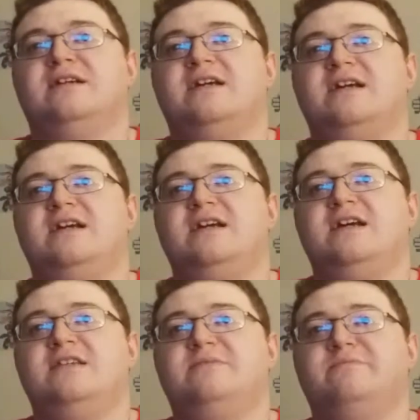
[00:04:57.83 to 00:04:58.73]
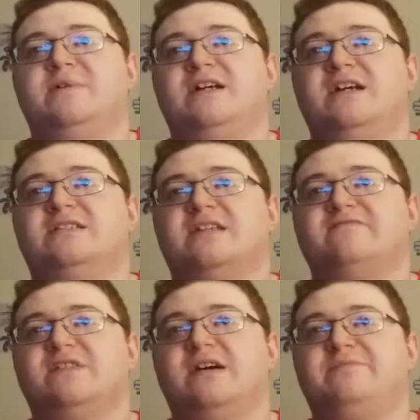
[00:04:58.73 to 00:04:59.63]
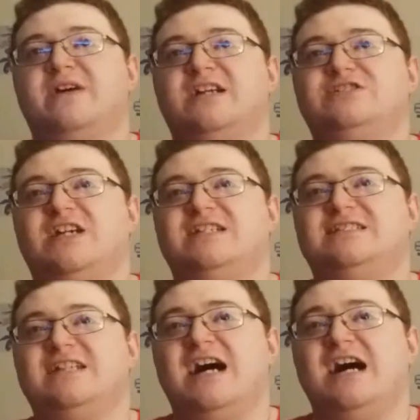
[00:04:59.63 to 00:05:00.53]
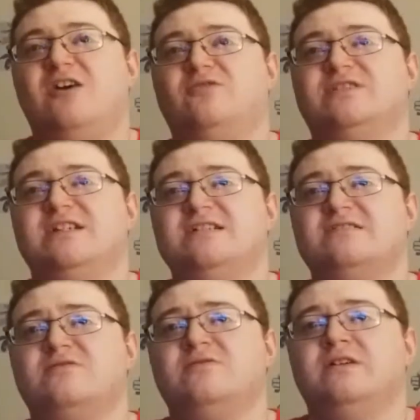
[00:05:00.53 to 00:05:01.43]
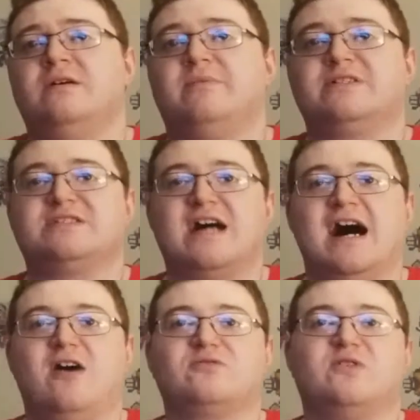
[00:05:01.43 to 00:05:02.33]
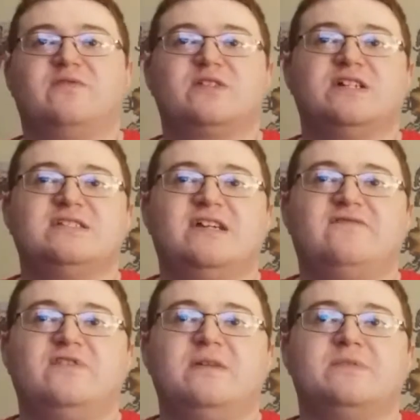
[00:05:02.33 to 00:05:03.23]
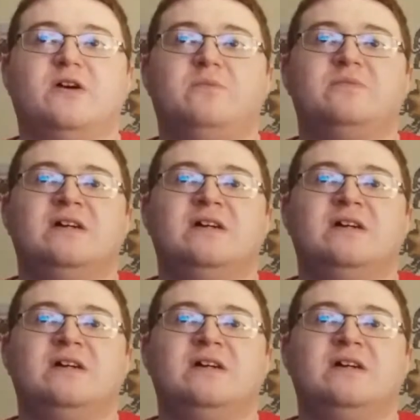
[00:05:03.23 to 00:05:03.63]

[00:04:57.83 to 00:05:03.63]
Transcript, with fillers: And the Miz lifting up AJ Styles here. But Styles going for a sunset flip. Nope.